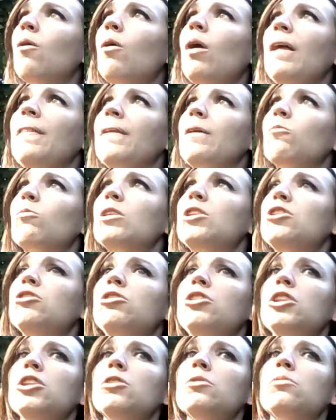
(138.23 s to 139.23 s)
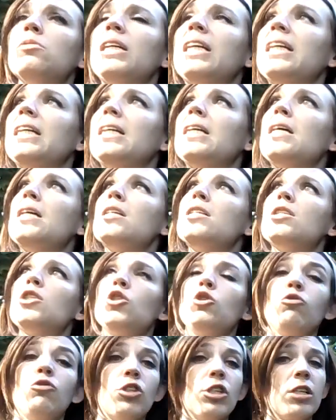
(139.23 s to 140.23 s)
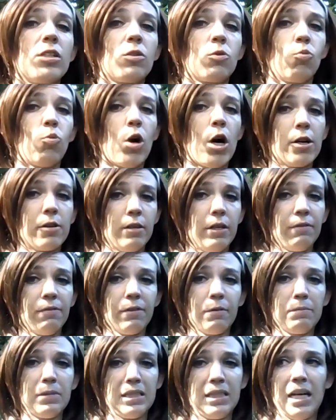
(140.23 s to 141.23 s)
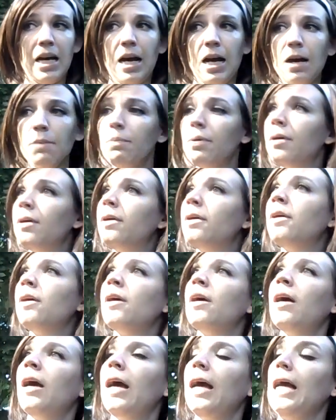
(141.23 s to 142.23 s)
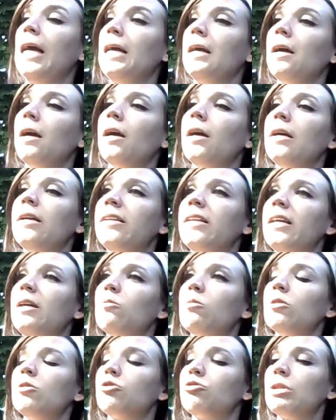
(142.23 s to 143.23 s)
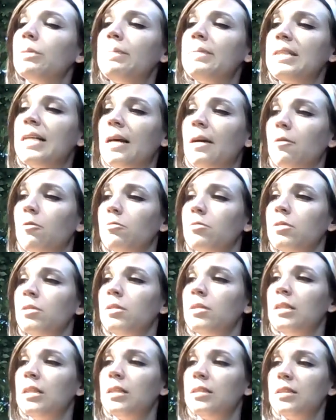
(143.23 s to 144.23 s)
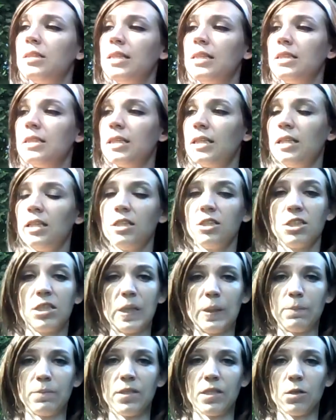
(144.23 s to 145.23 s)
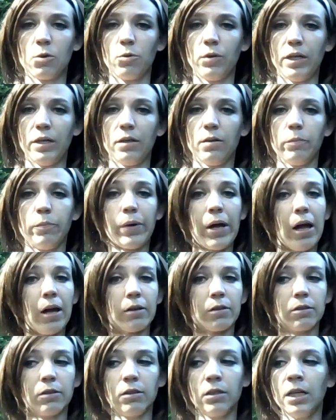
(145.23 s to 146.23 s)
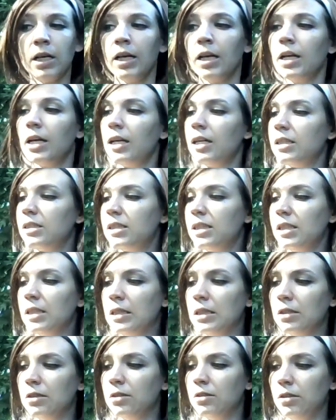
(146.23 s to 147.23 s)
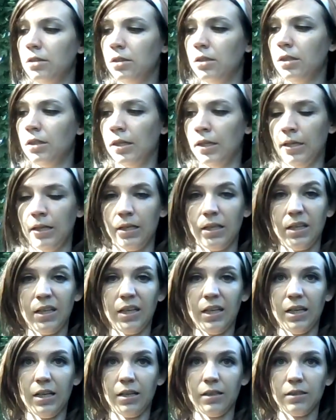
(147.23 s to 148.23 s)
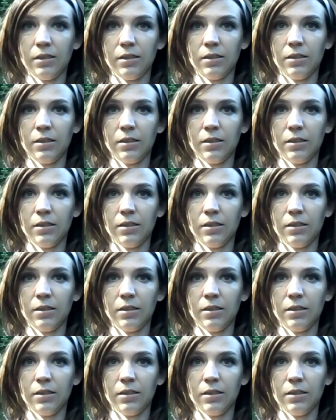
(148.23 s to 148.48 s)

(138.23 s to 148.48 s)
And then what you do is you just water it from the top, and it will drip down into each subsequent bottle until it